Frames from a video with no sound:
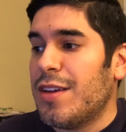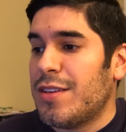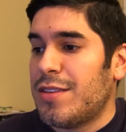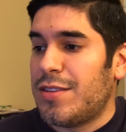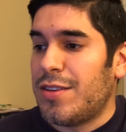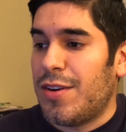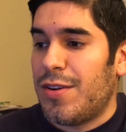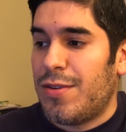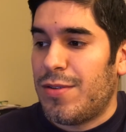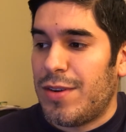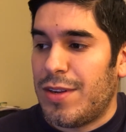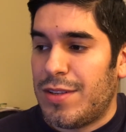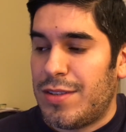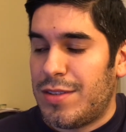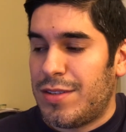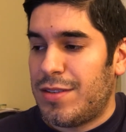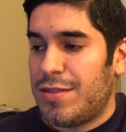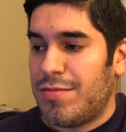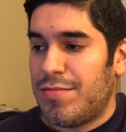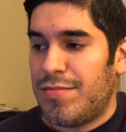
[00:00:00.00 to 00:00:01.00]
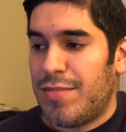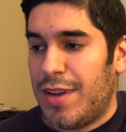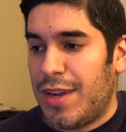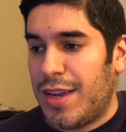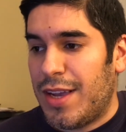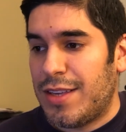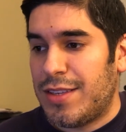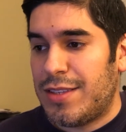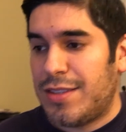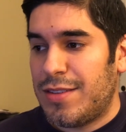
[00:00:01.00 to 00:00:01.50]
So it's I
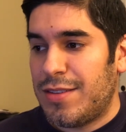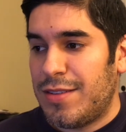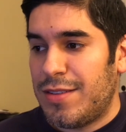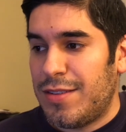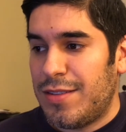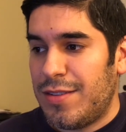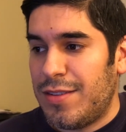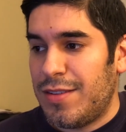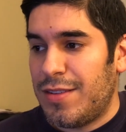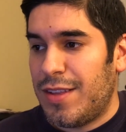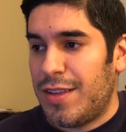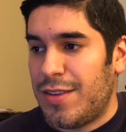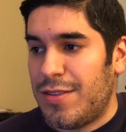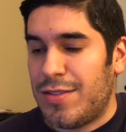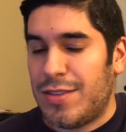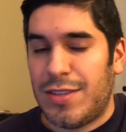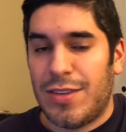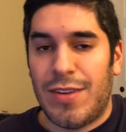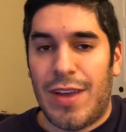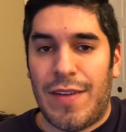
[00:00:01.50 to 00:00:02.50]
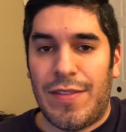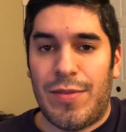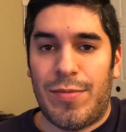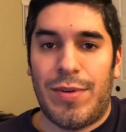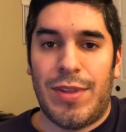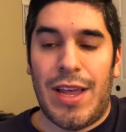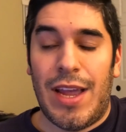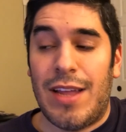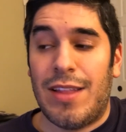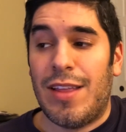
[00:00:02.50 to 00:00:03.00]
guess that you still have to
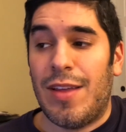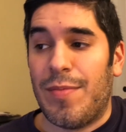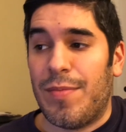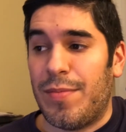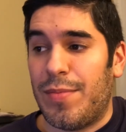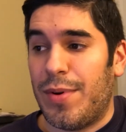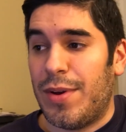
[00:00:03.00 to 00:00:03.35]
rely on them.